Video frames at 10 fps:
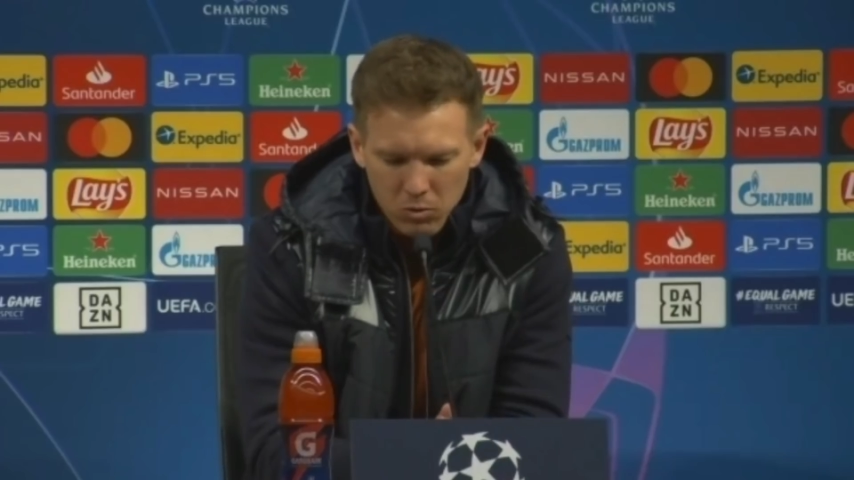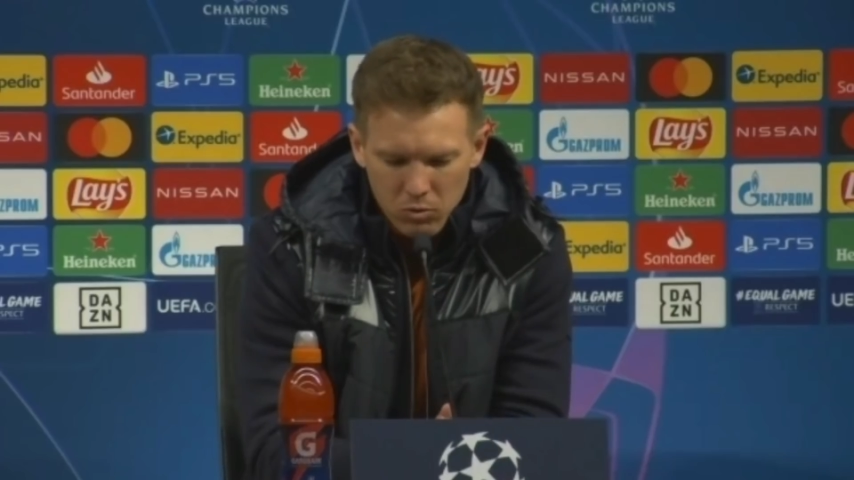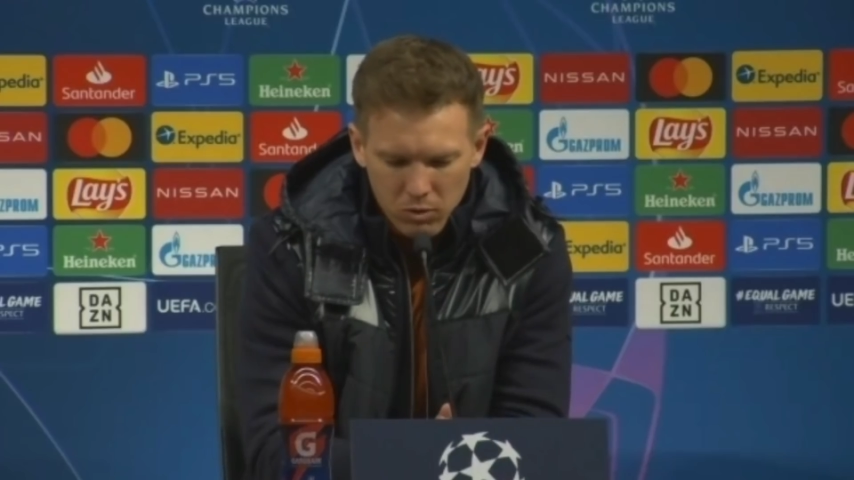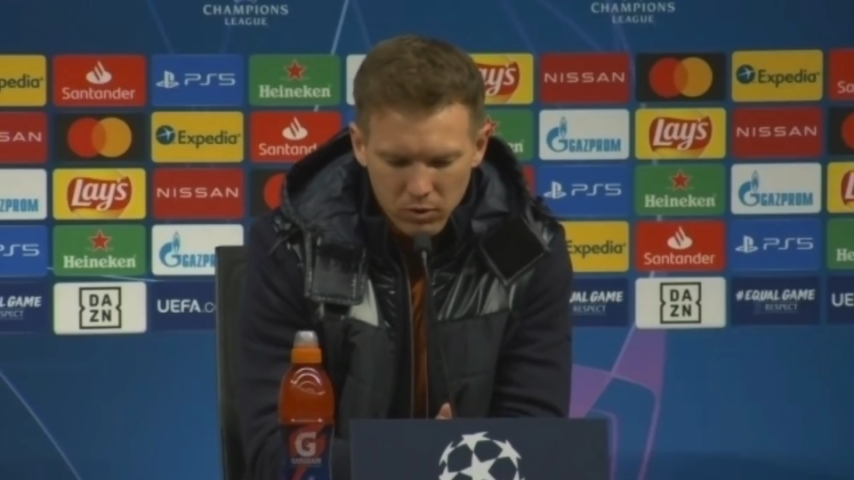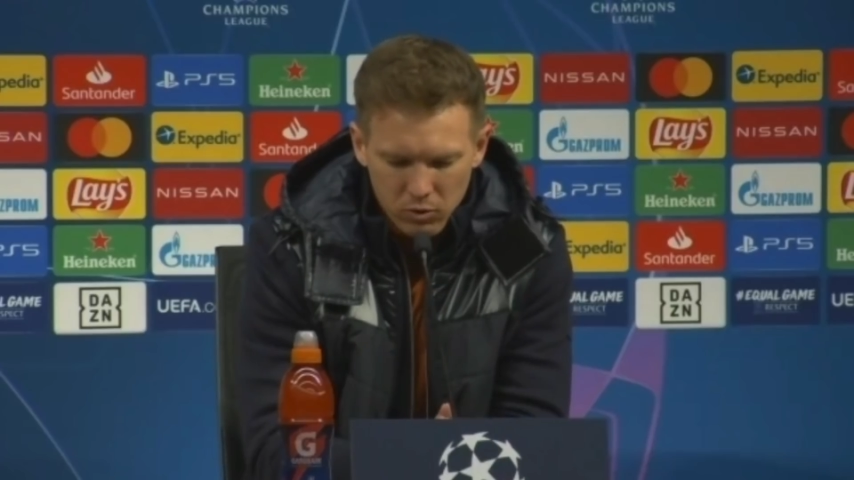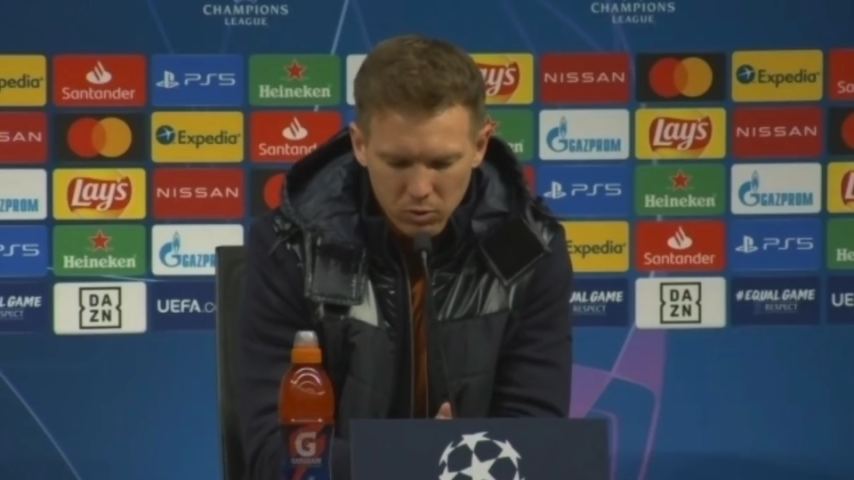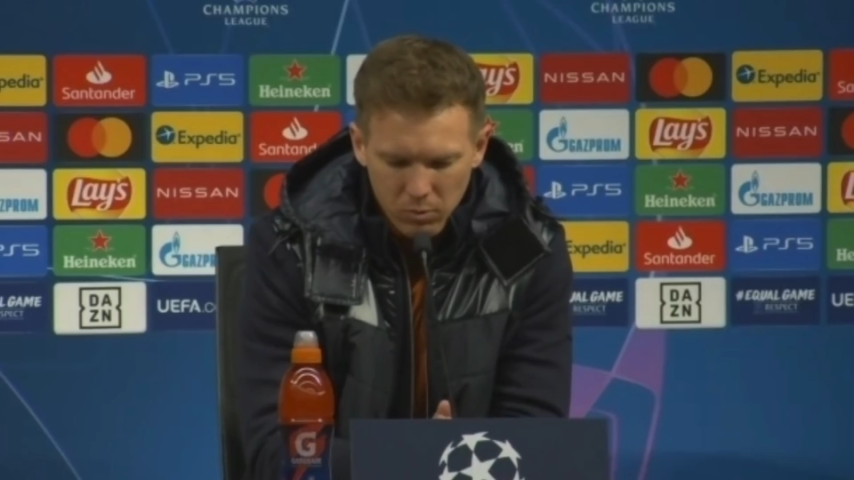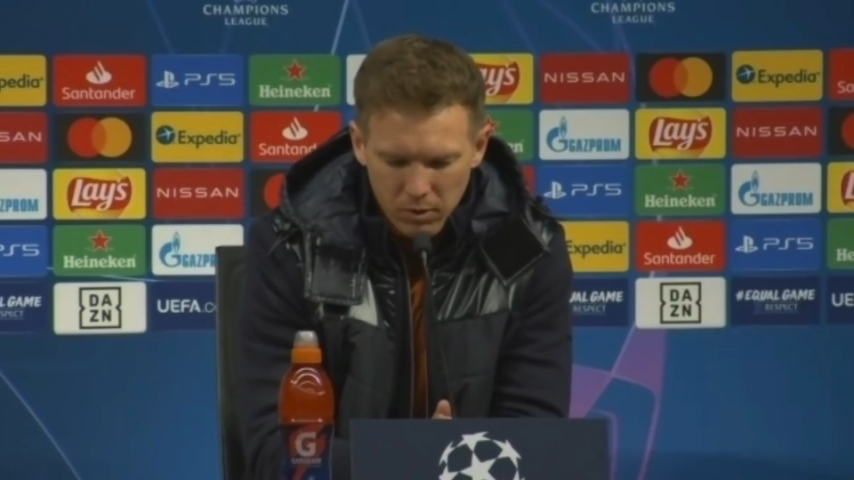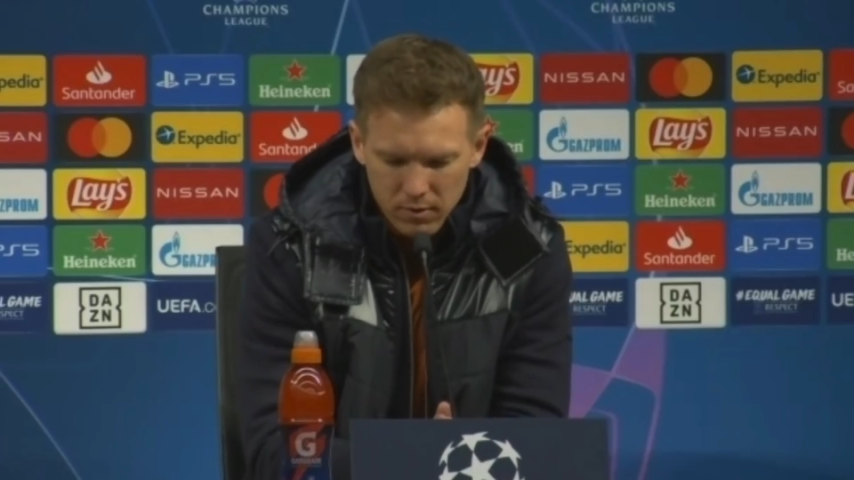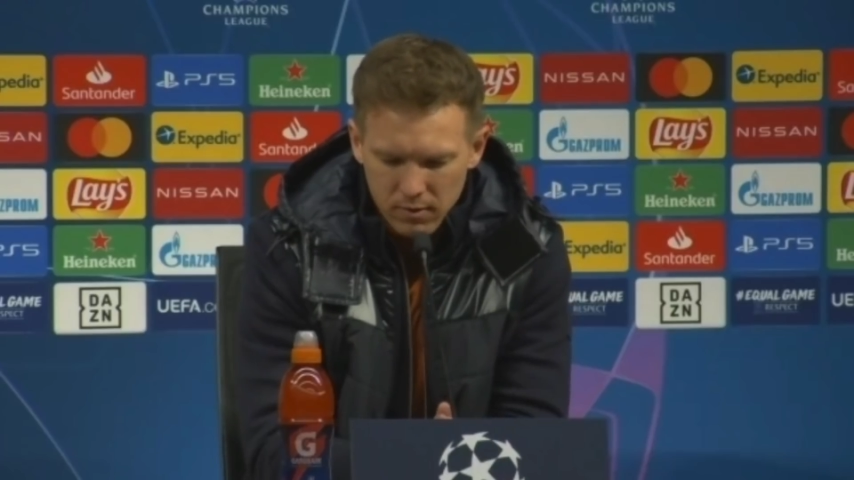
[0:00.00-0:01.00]
try to do our
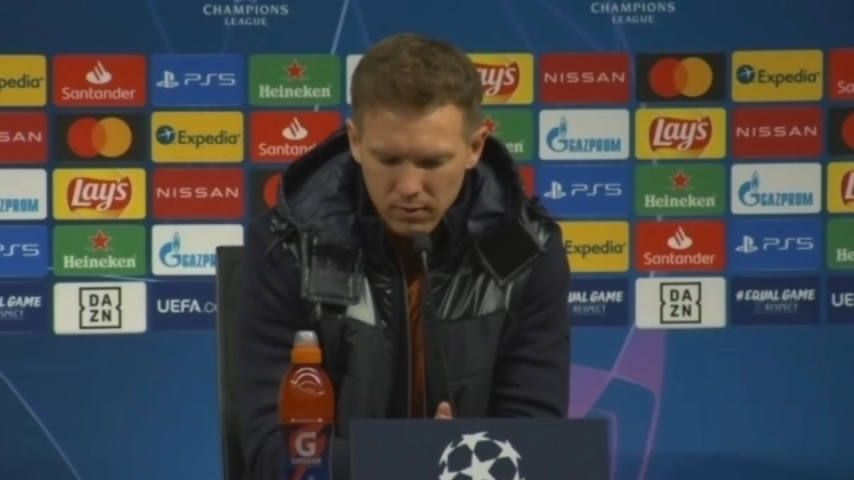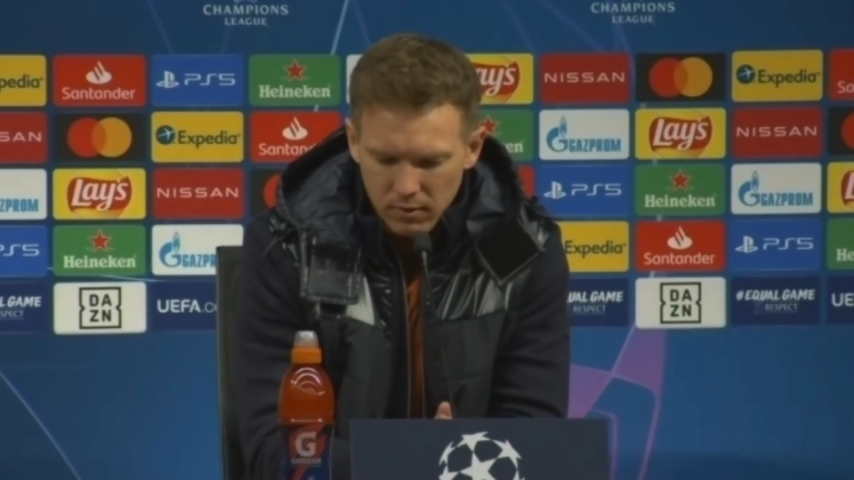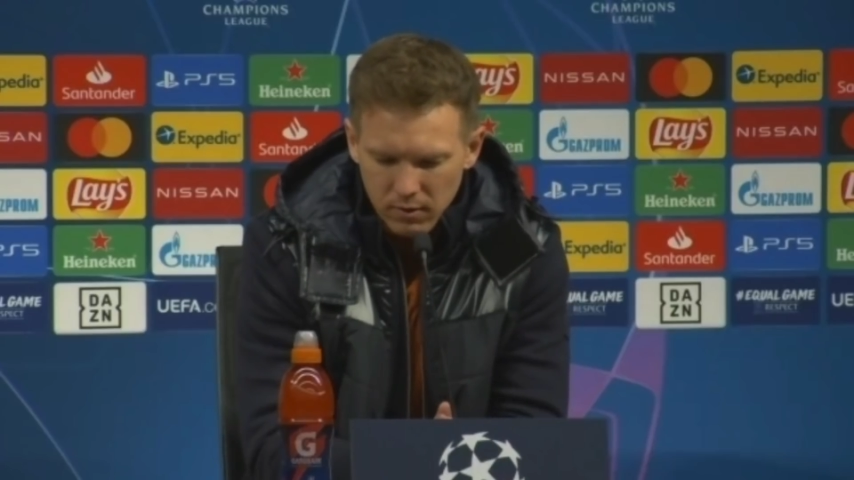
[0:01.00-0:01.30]
best in,